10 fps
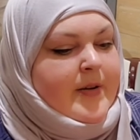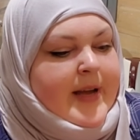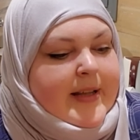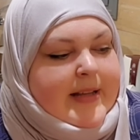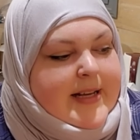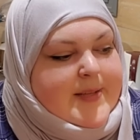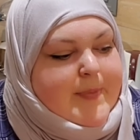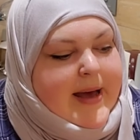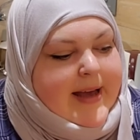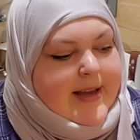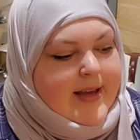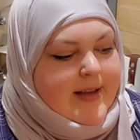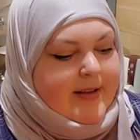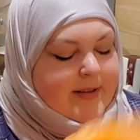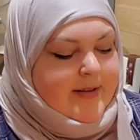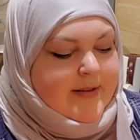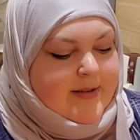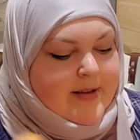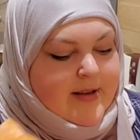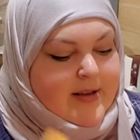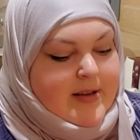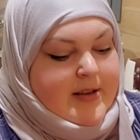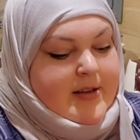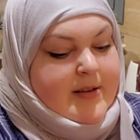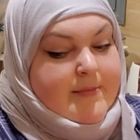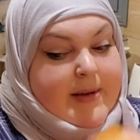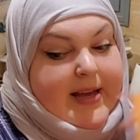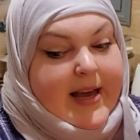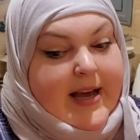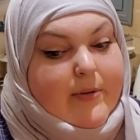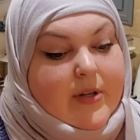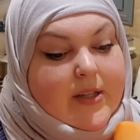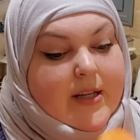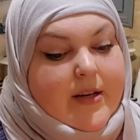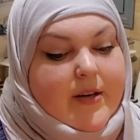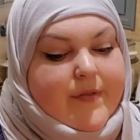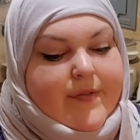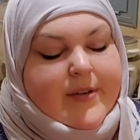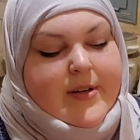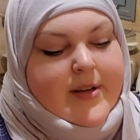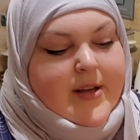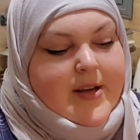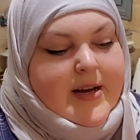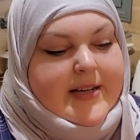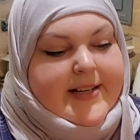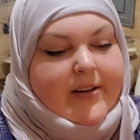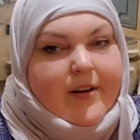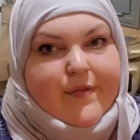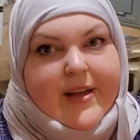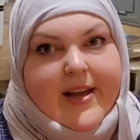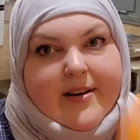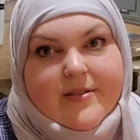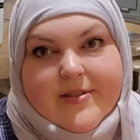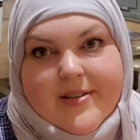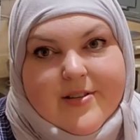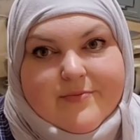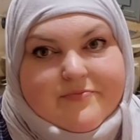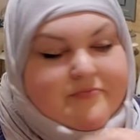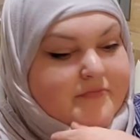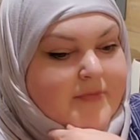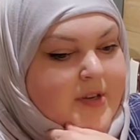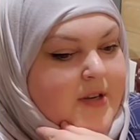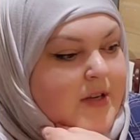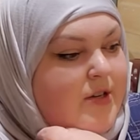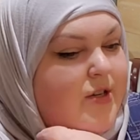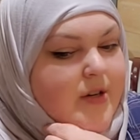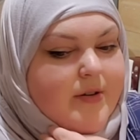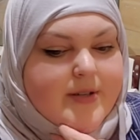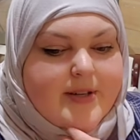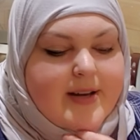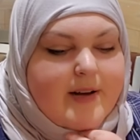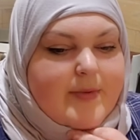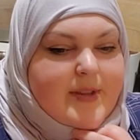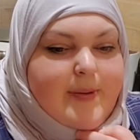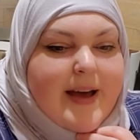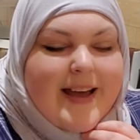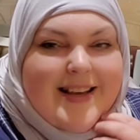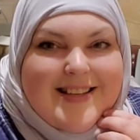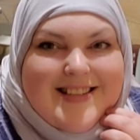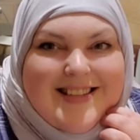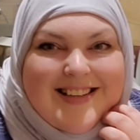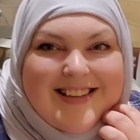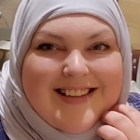Okay, last bag. My cat will love, I tear off the handles and she goes to town with the bags.